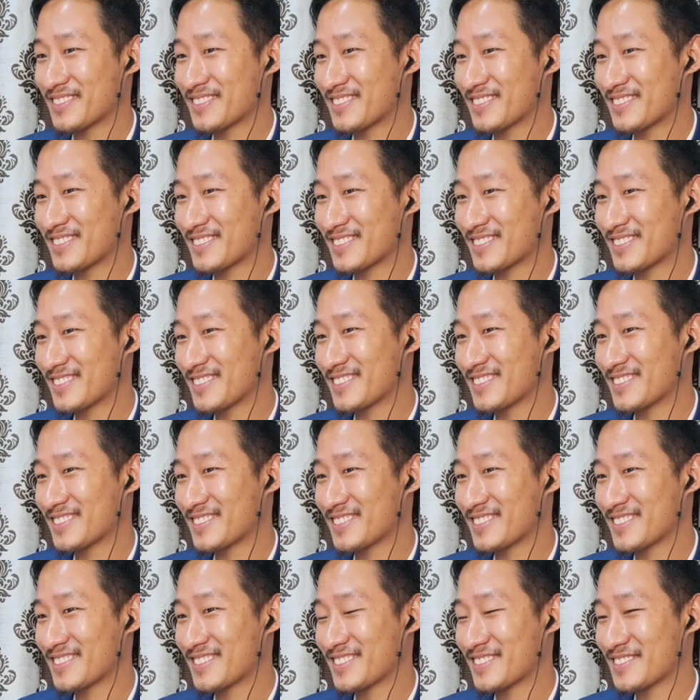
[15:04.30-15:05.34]

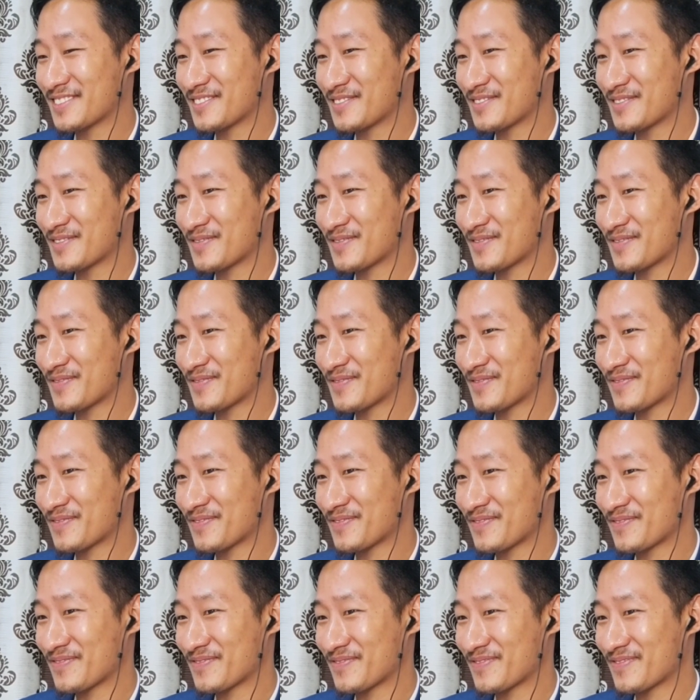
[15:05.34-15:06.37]

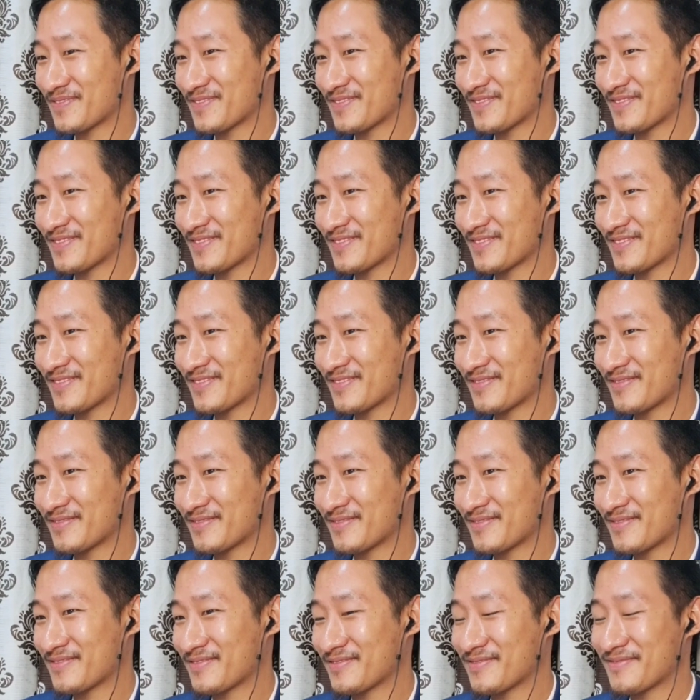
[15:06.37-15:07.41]

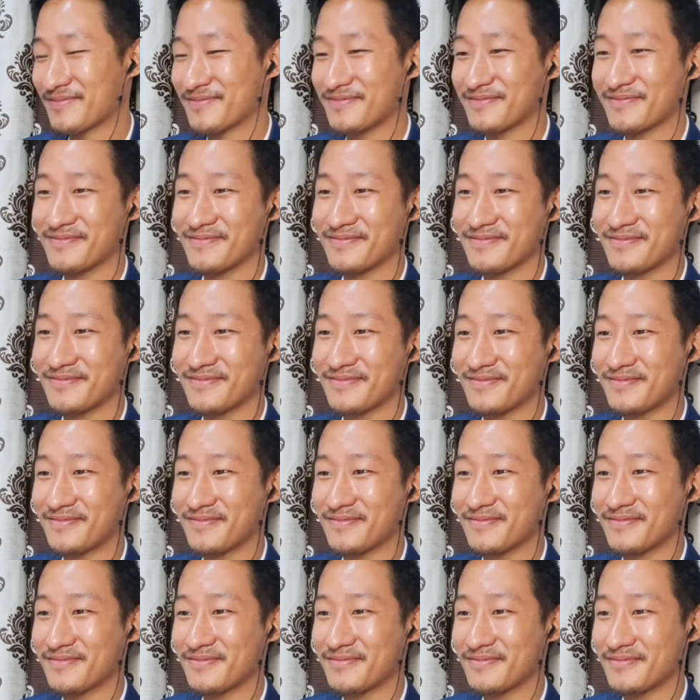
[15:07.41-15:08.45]

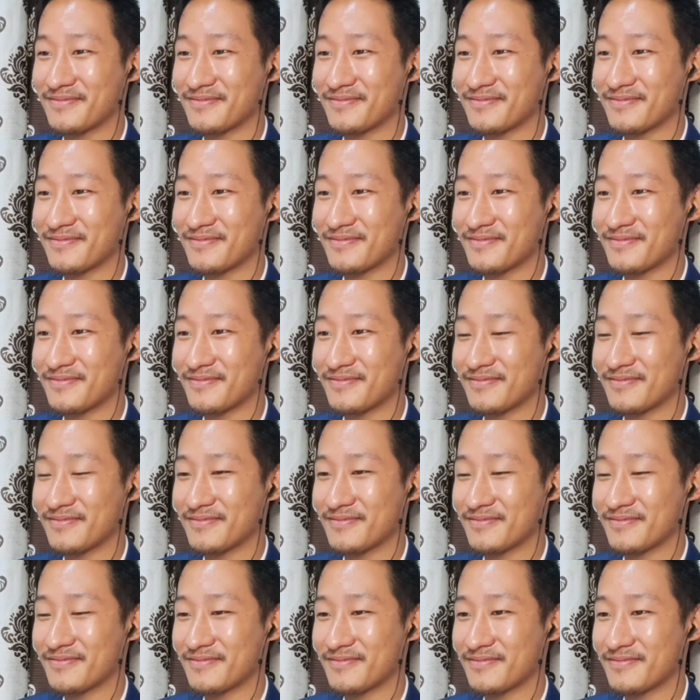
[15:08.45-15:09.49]

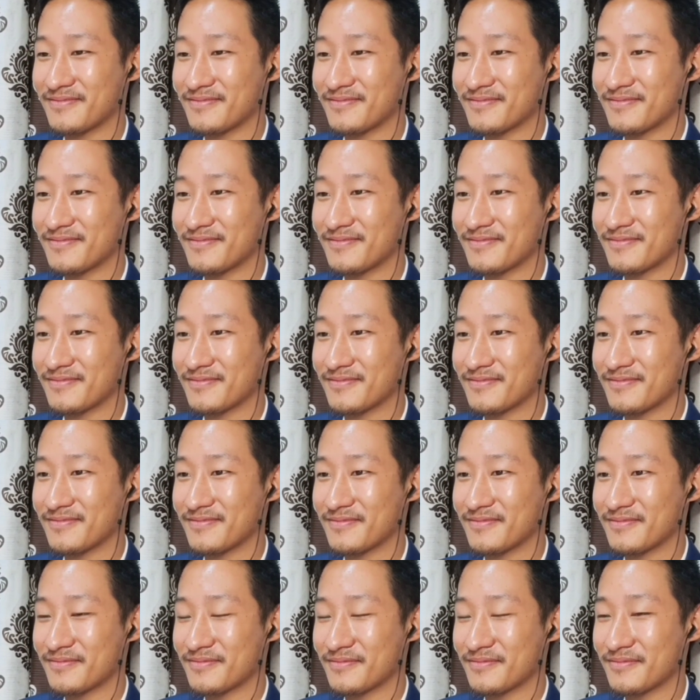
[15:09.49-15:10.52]

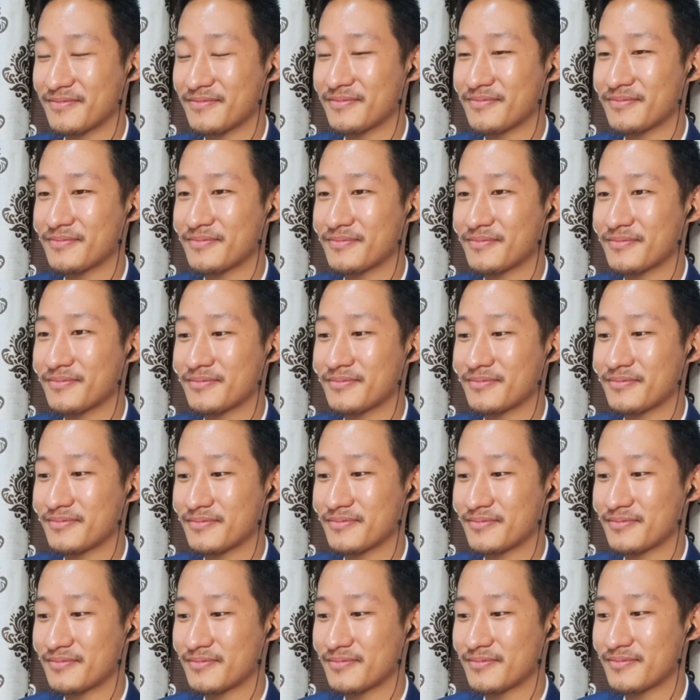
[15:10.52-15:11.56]

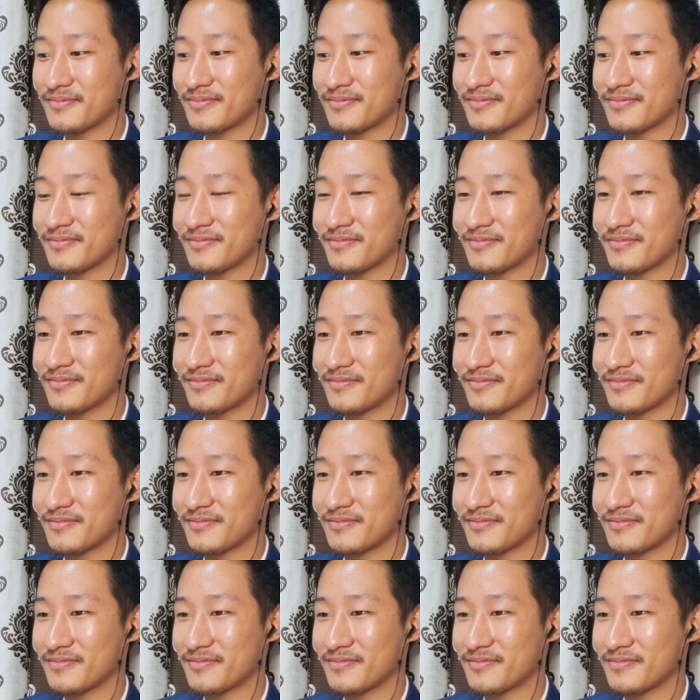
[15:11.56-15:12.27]
This person isn't speaking.